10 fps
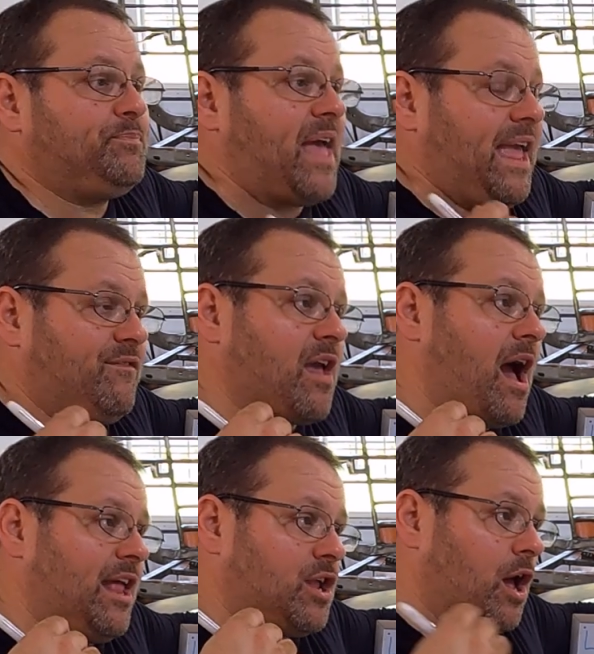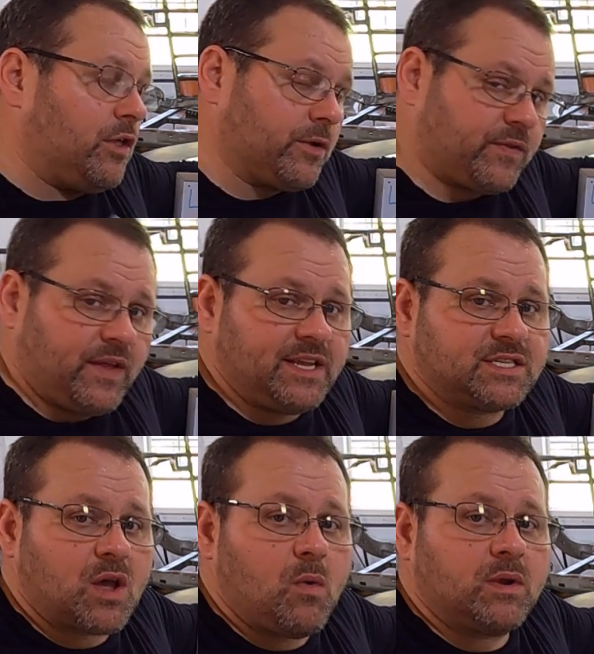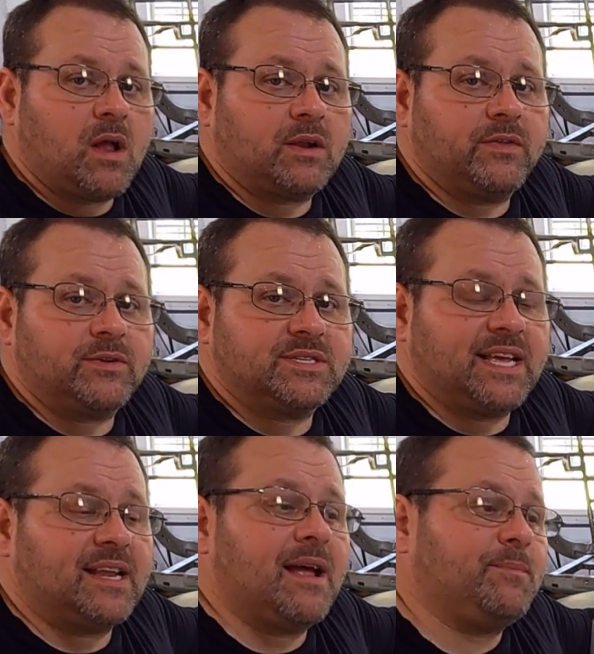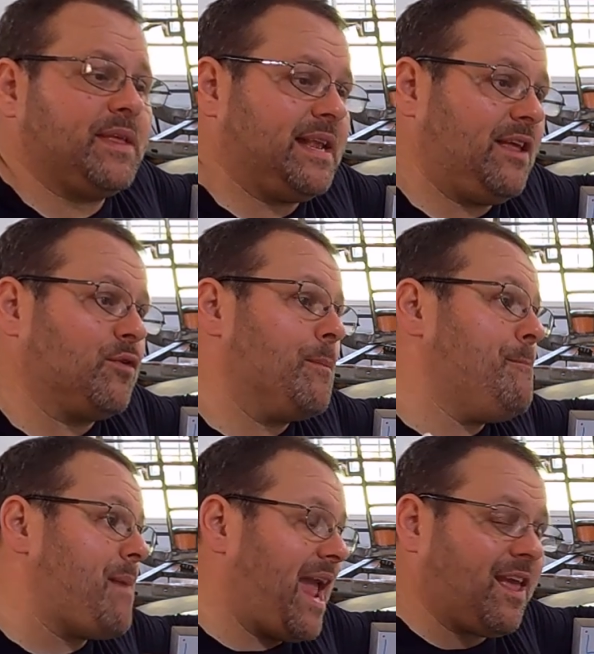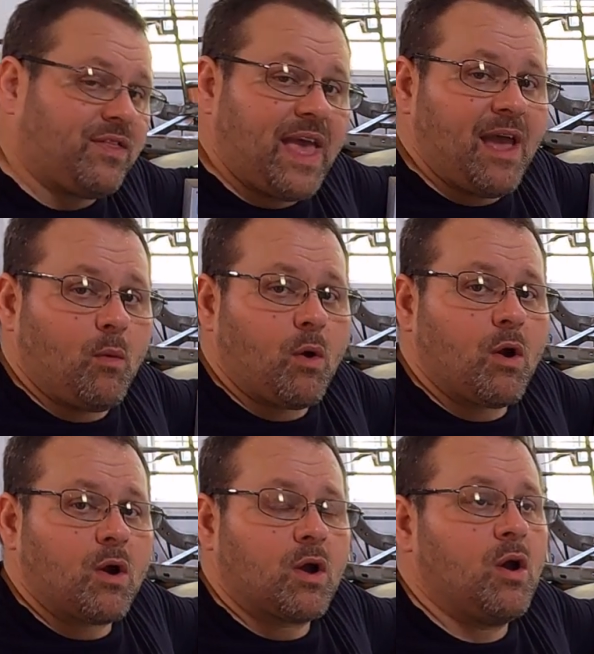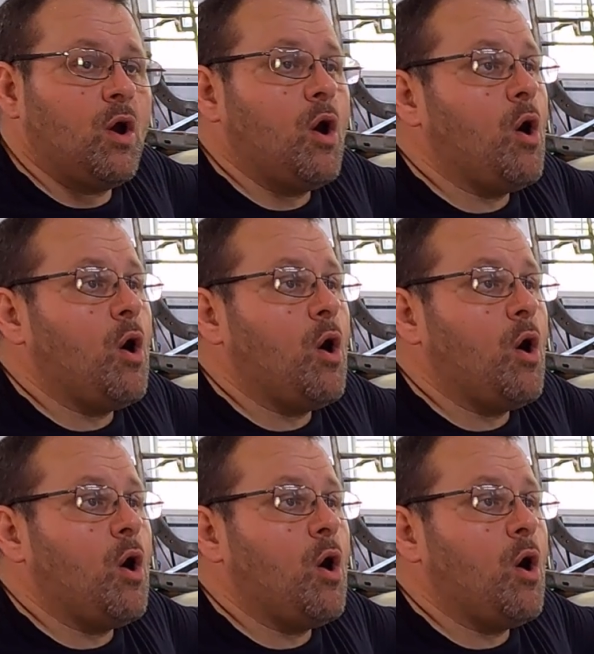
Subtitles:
They've got other things going on in their setup that either make that work